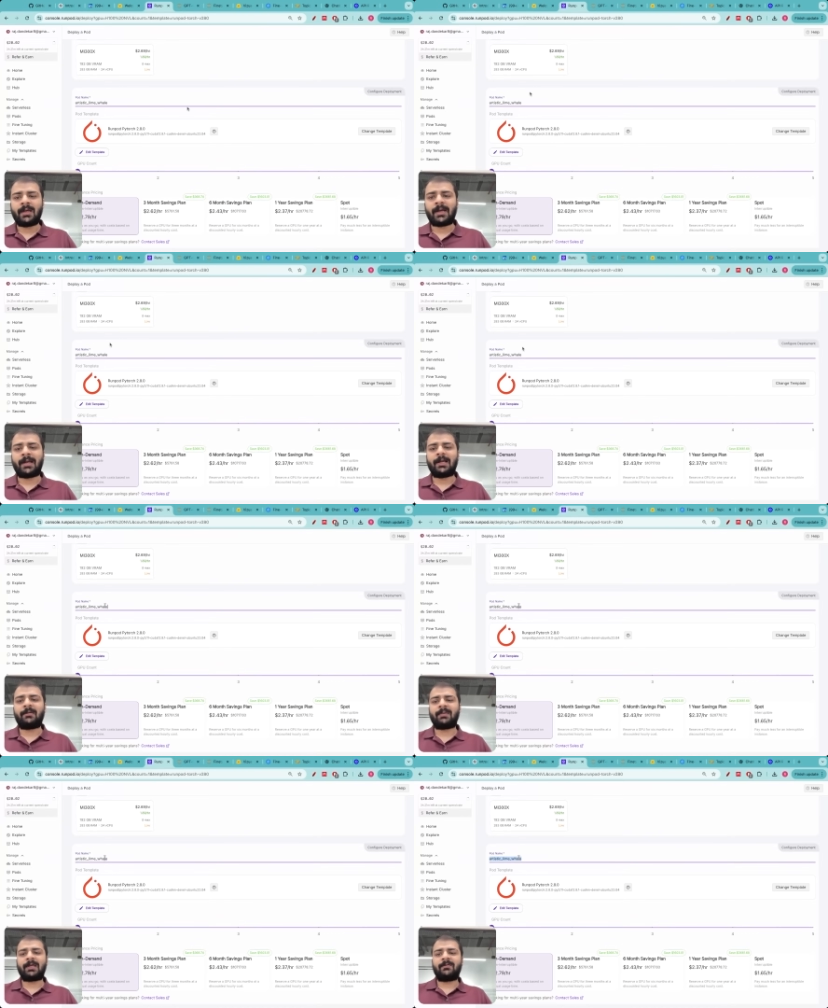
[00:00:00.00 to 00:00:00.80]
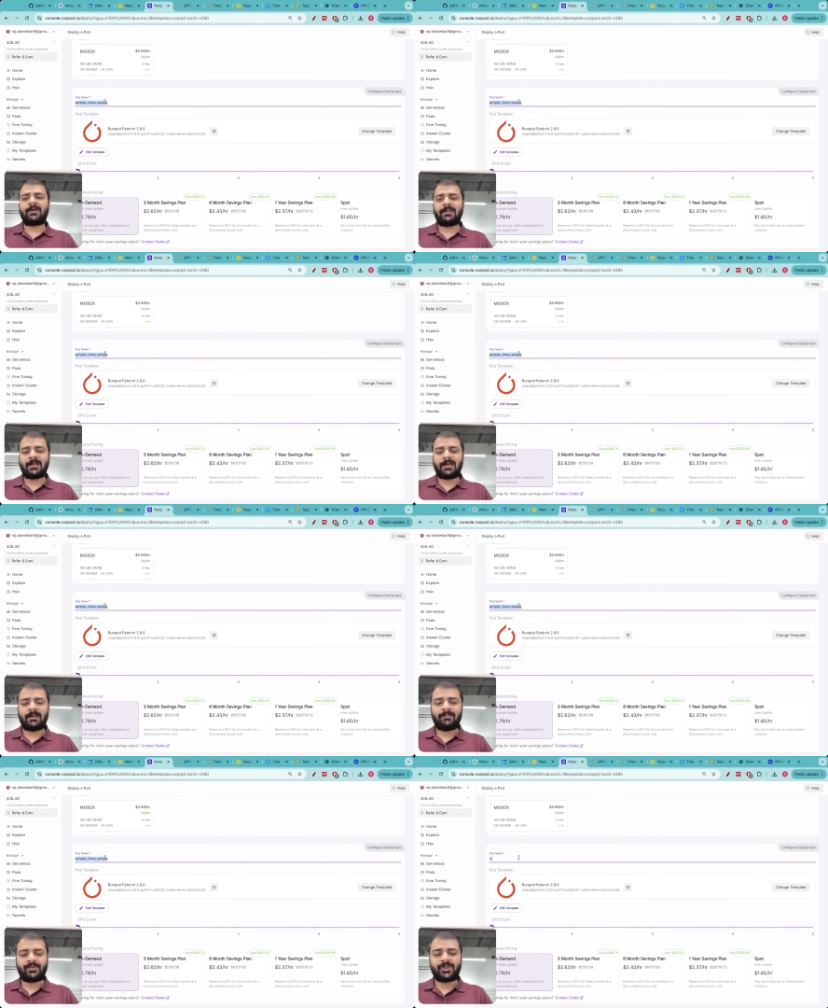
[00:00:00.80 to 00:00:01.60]
And let me give it the
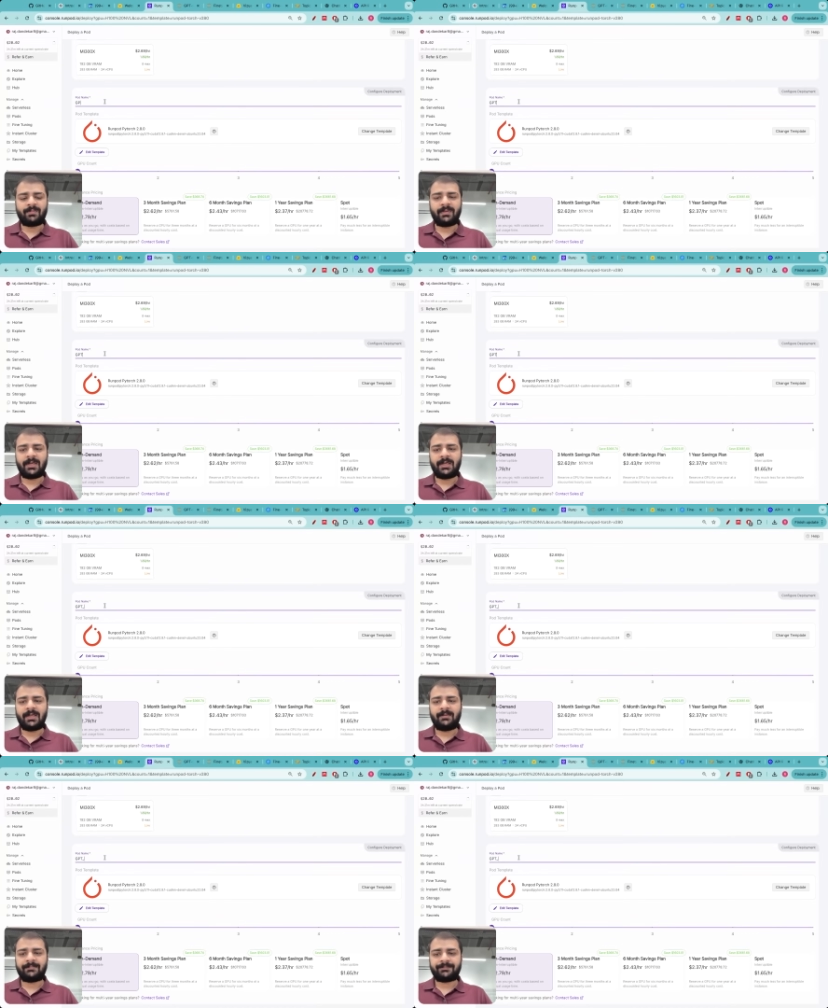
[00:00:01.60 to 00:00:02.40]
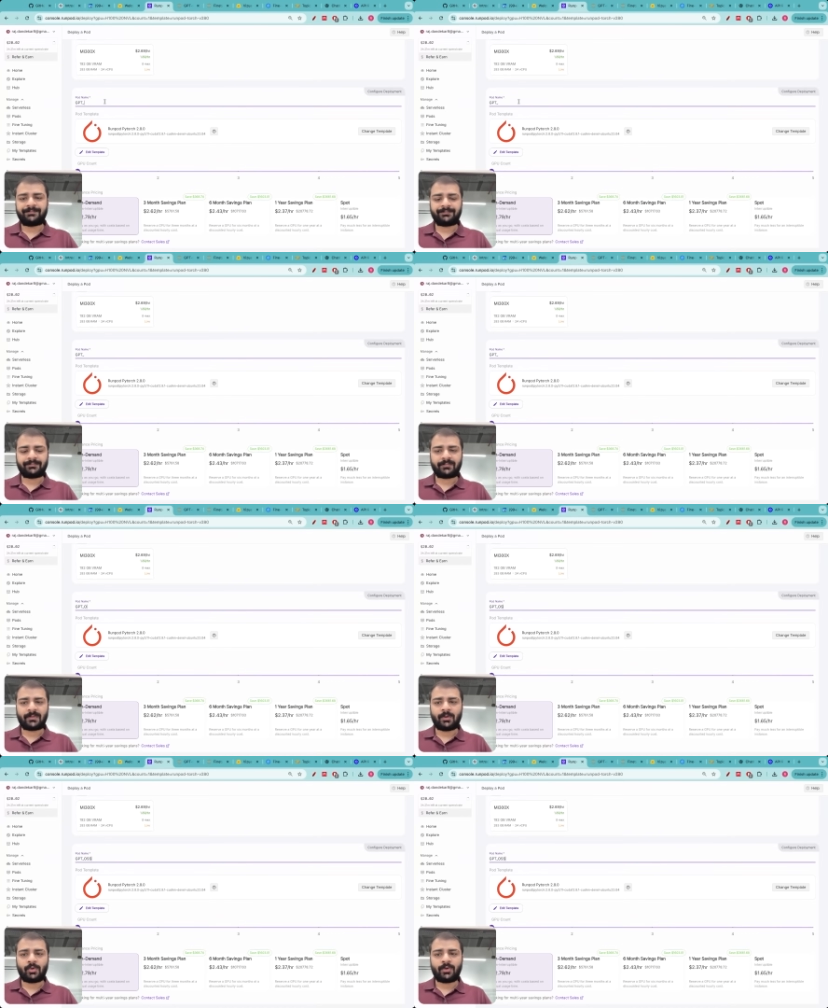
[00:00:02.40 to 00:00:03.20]
name GPT
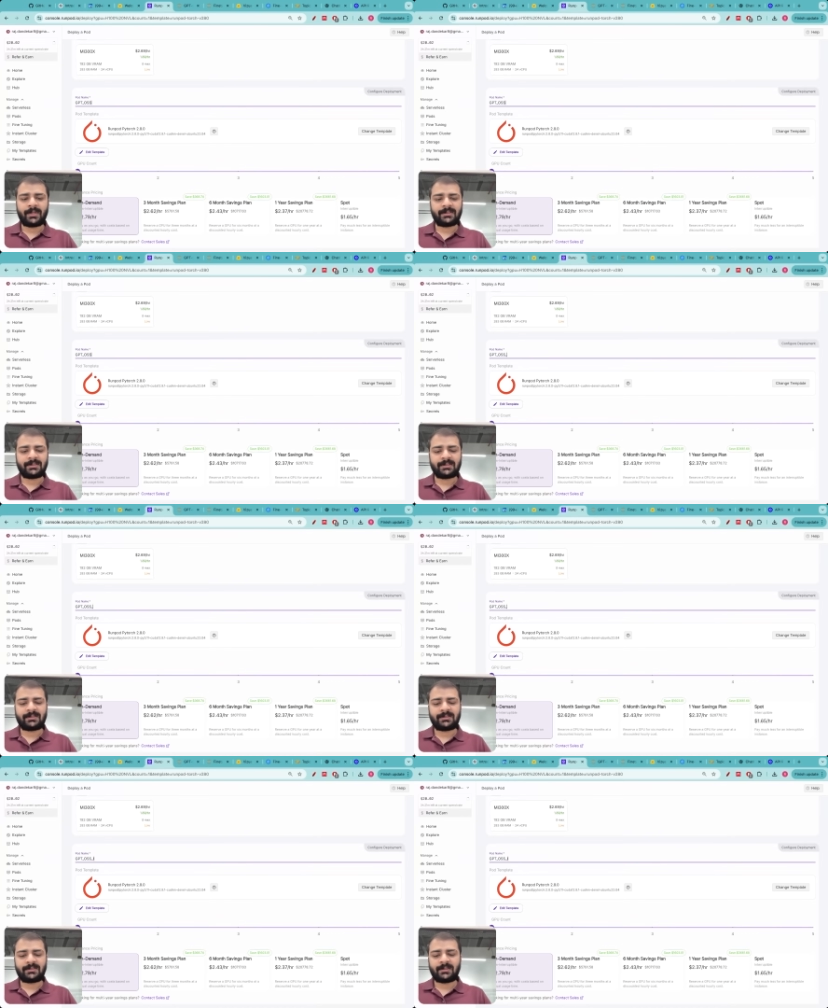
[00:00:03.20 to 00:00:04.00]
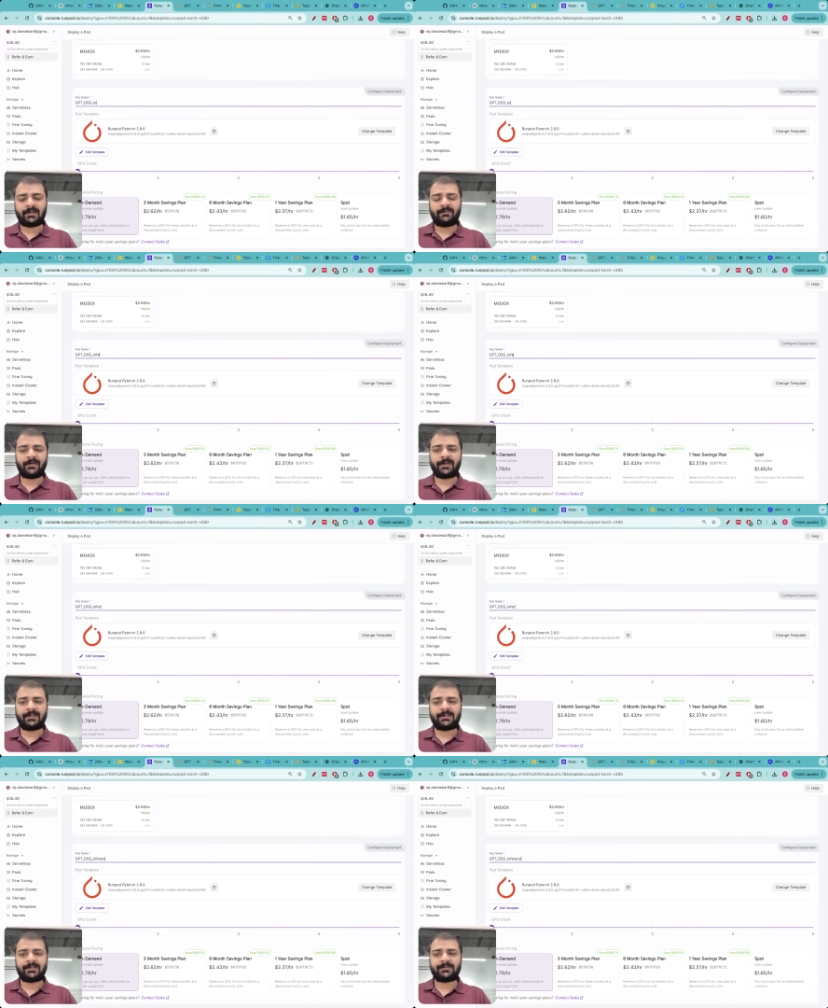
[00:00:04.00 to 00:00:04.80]
OSS
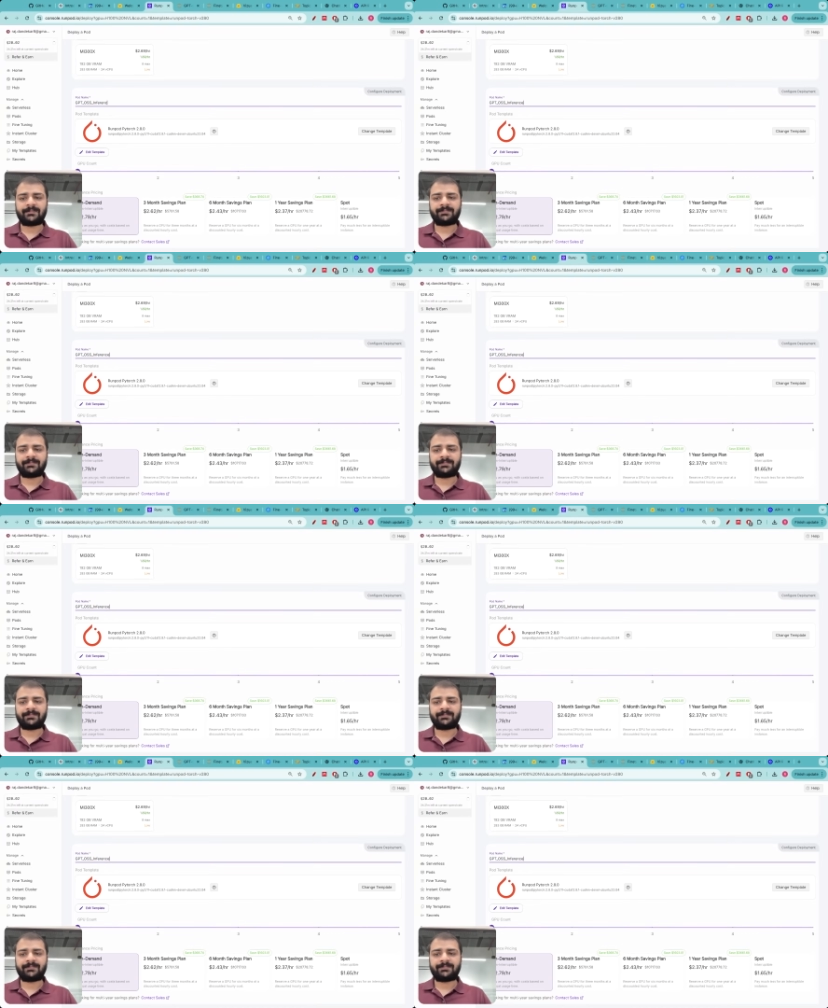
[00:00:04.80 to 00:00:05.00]
inference.